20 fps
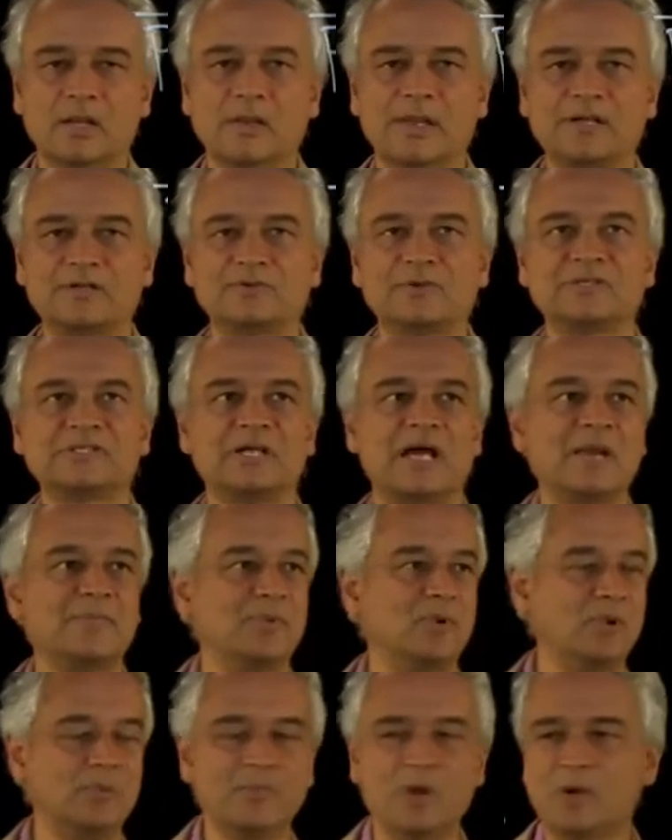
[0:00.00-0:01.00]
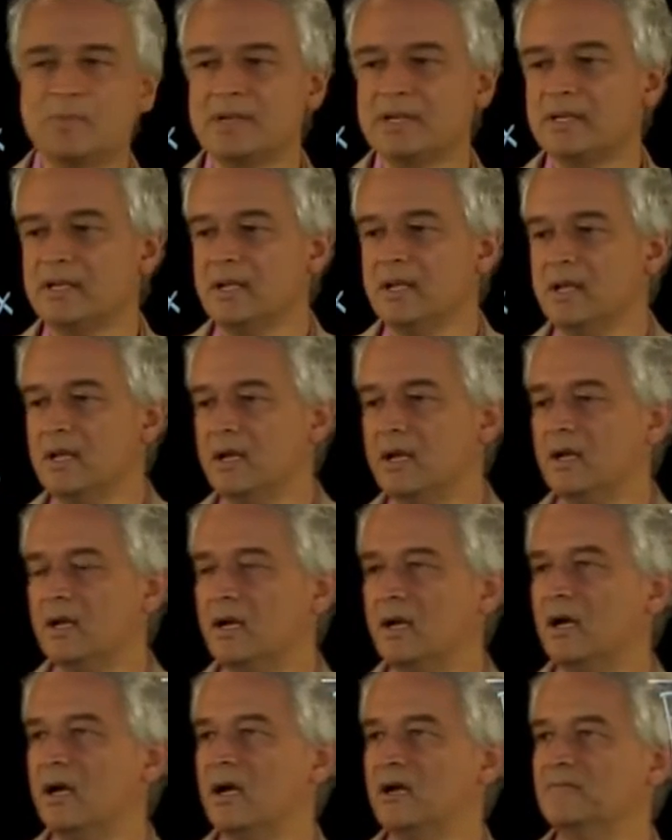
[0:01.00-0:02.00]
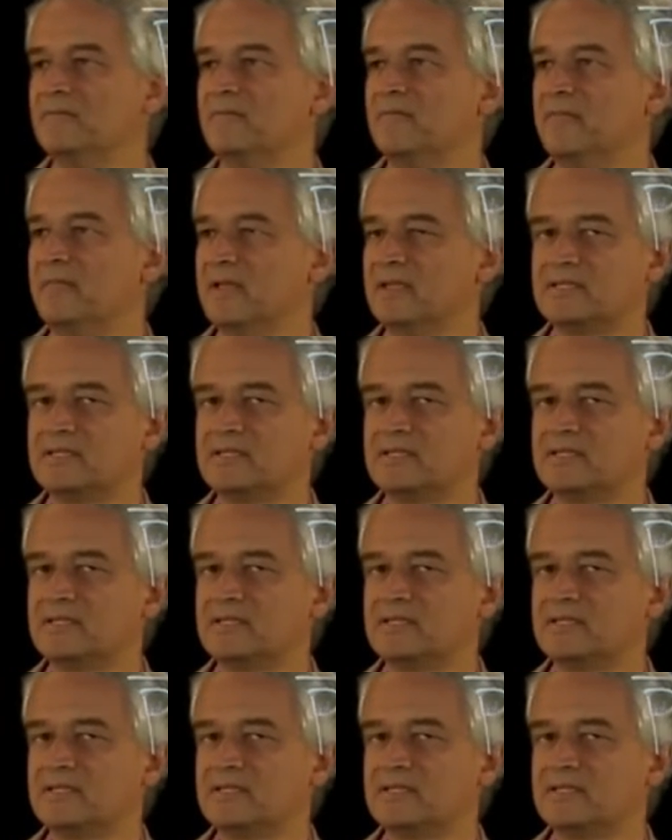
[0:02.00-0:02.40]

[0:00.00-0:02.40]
electric dipole moment of